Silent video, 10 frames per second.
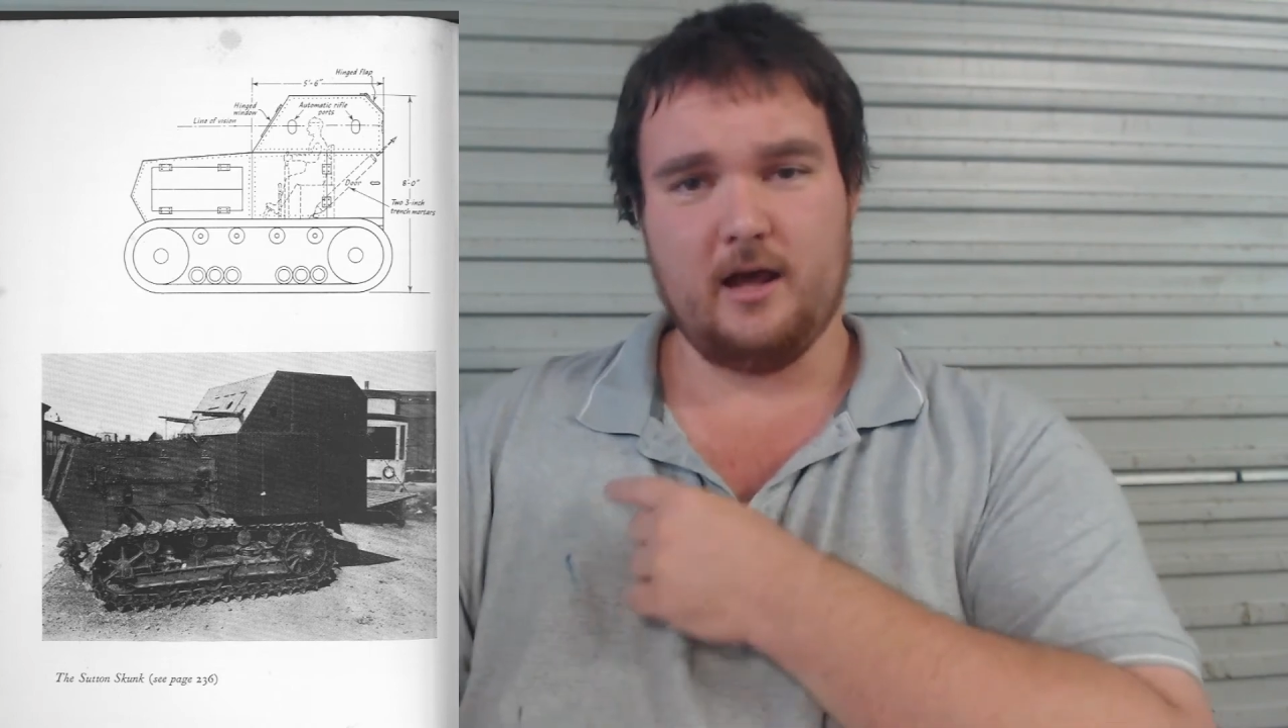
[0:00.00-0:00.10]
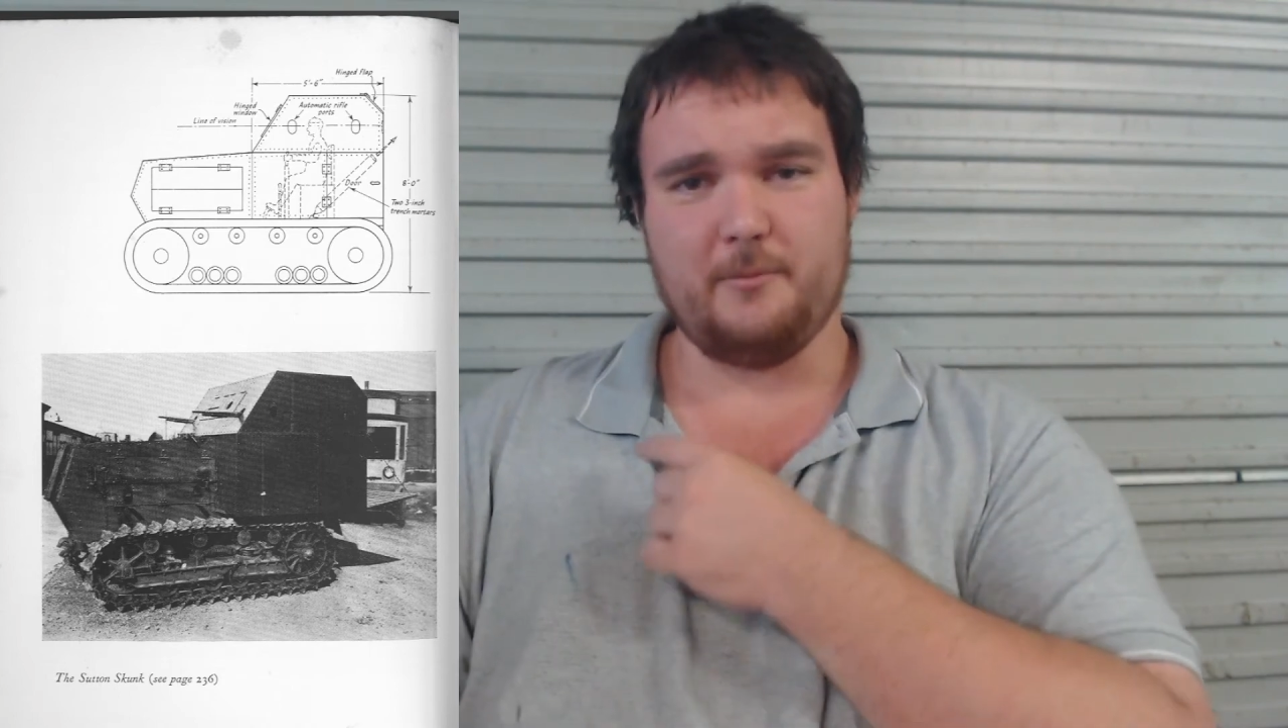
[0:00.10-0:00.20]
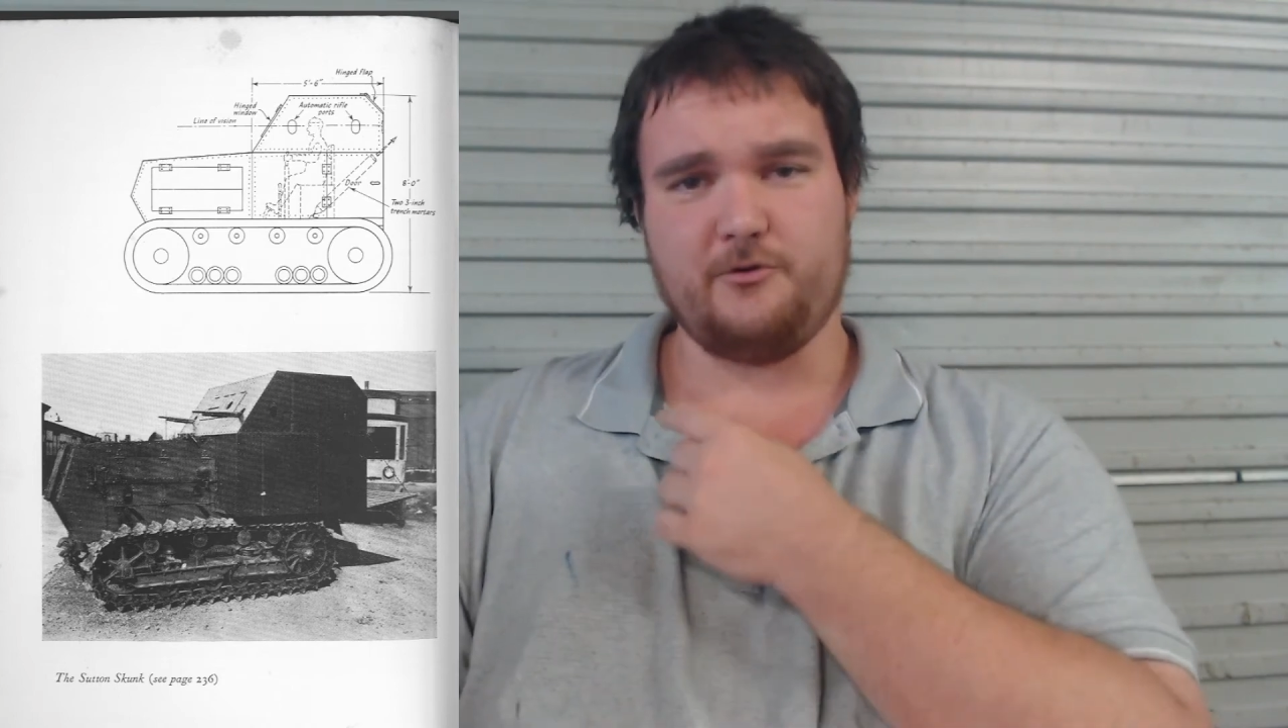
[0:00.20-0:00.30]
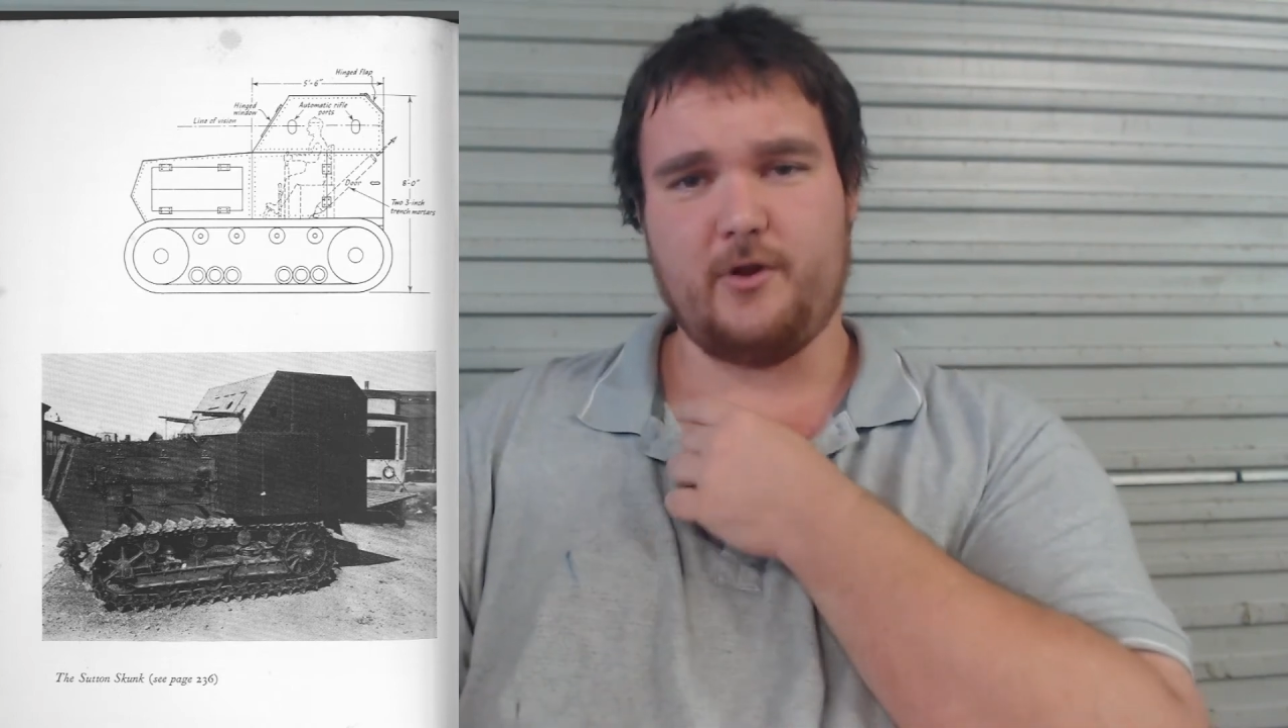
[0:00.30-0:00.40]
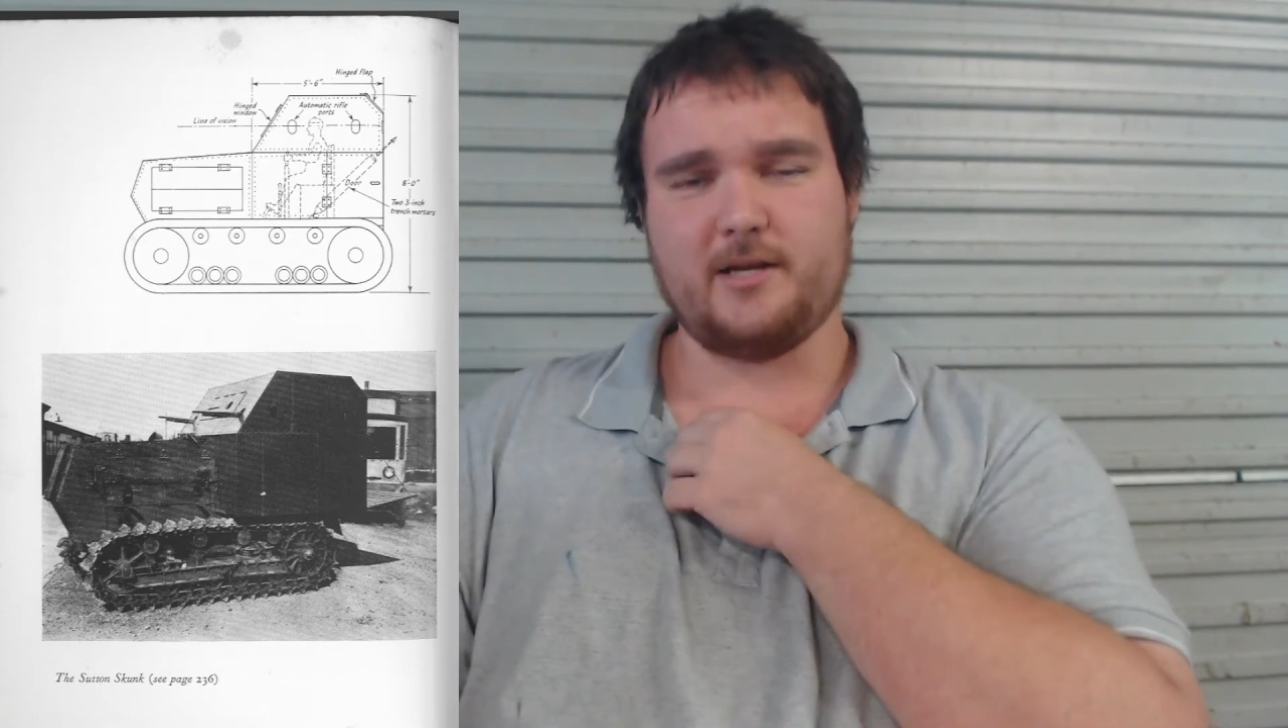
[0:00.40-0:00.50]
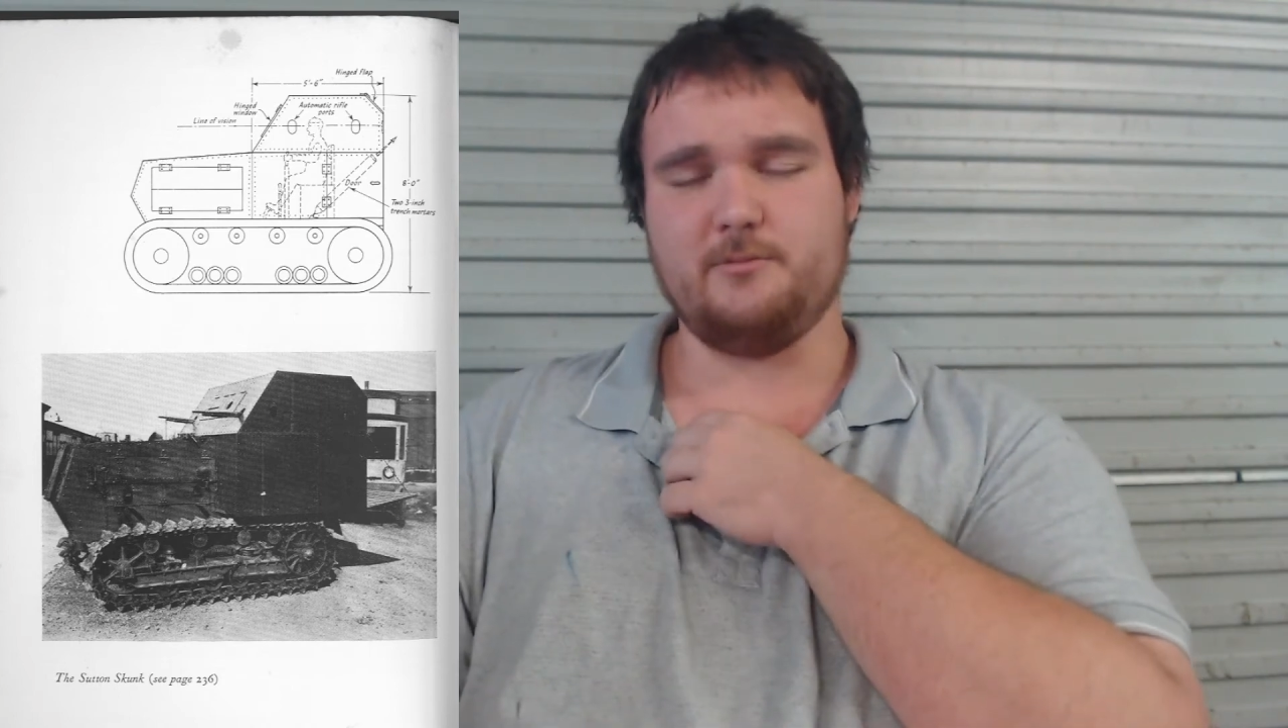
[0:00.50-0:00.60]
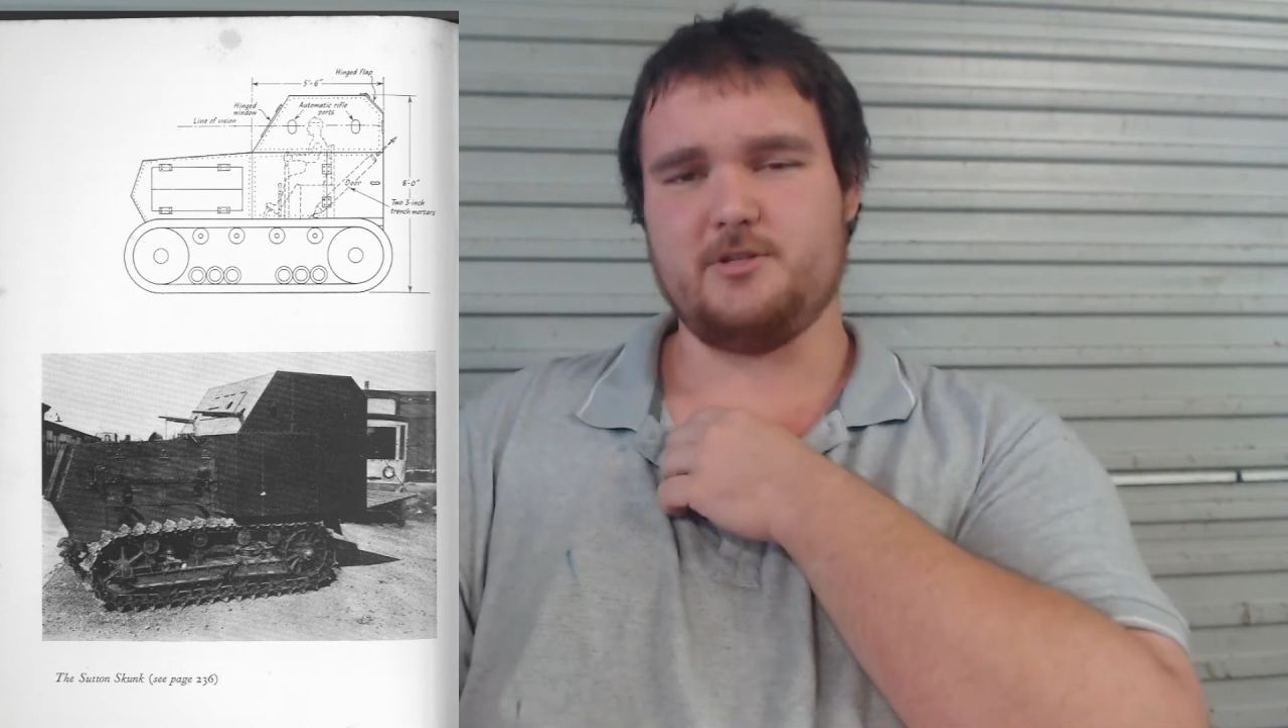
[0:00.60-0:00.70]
armored tractor